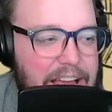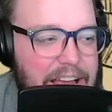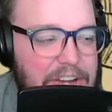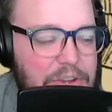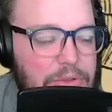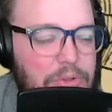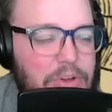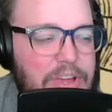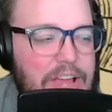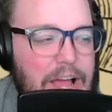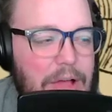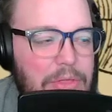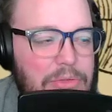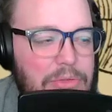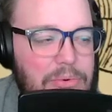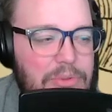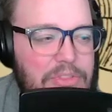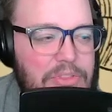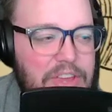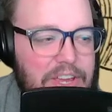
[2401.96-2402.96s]
and you look out
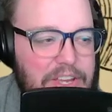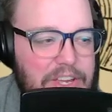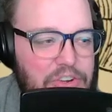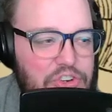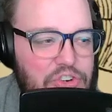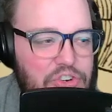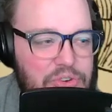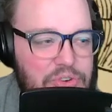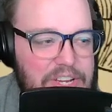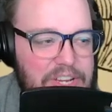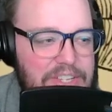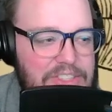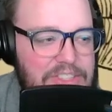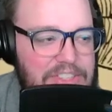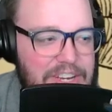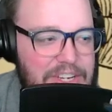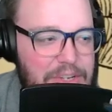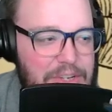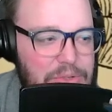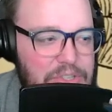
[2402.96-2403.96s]
through a thicket of
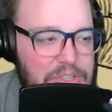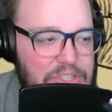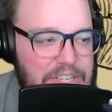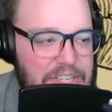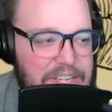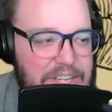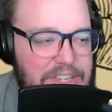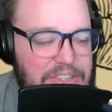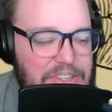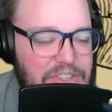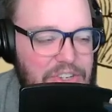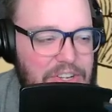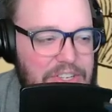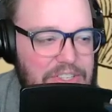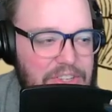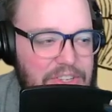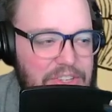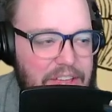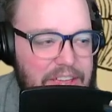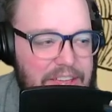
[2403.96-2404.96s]
trees and you see
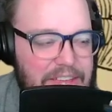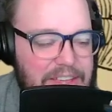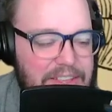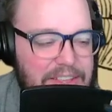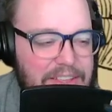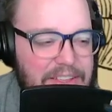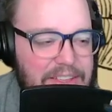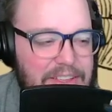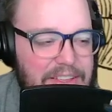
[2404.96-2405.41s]
just like